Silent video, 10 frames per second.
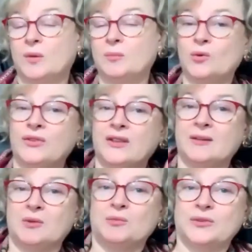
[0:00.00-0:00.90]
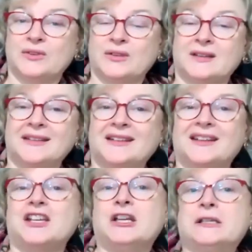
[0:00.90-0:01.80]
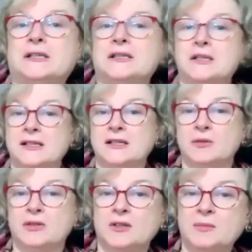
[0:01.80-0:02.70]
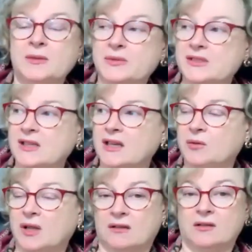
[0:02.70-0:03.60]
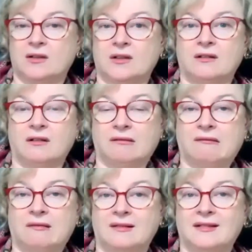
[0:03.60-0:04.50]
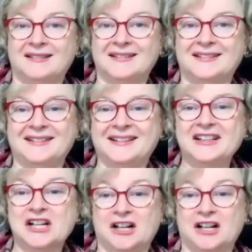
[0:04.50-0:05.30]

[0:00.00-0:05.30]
one more thing. Because I know a lot of people say, well, what